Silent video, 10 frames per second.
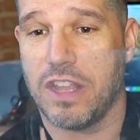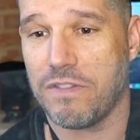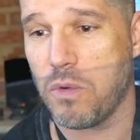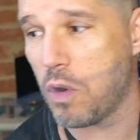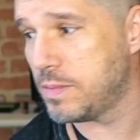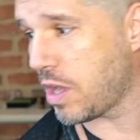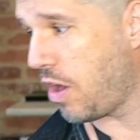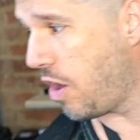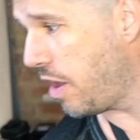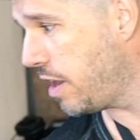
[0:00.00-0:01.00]
that forms
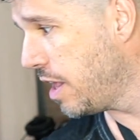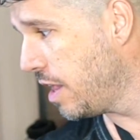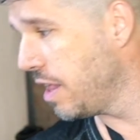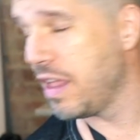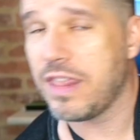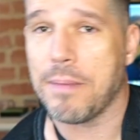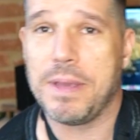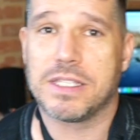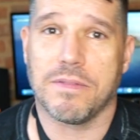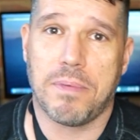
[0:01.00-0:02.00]
on that
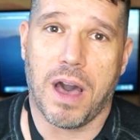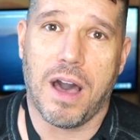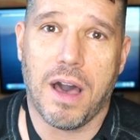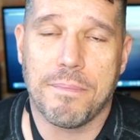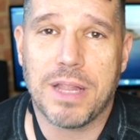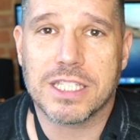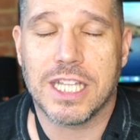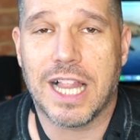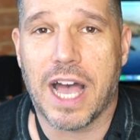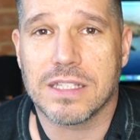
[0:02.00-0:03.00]
piece of
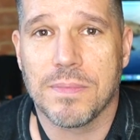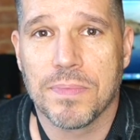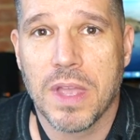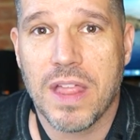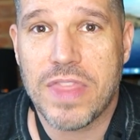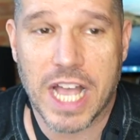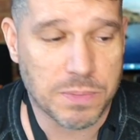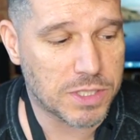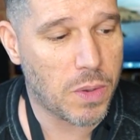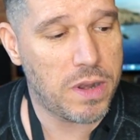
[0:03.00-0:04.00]
plexiglass. That's
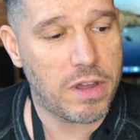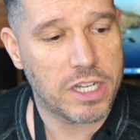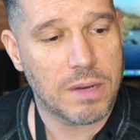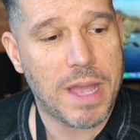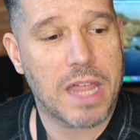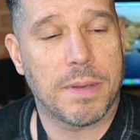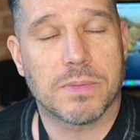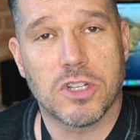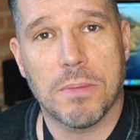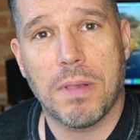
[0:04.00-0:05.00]
what's going on in your mouthpiece.
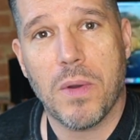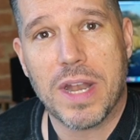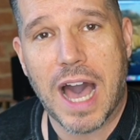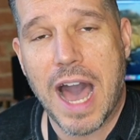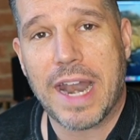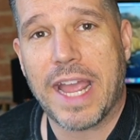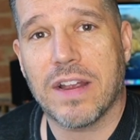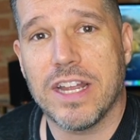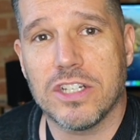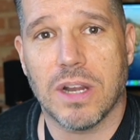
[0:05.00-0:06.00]
When you're blowing hot air
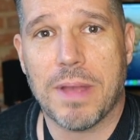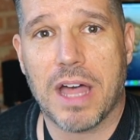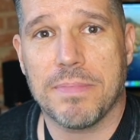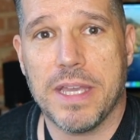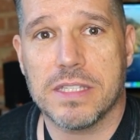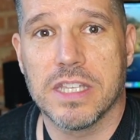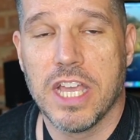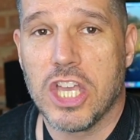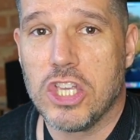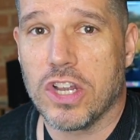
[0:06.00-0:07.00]
into your mouthpiece,
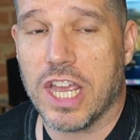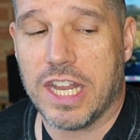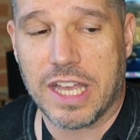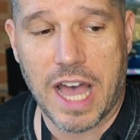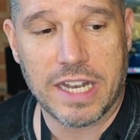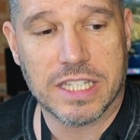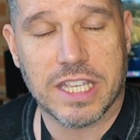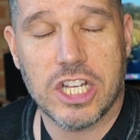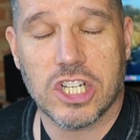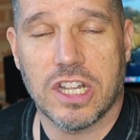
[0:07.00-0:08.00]
you're getting
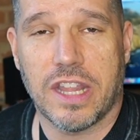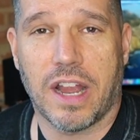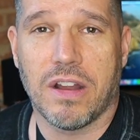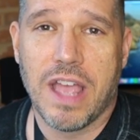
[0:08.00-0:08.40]
condensation in there.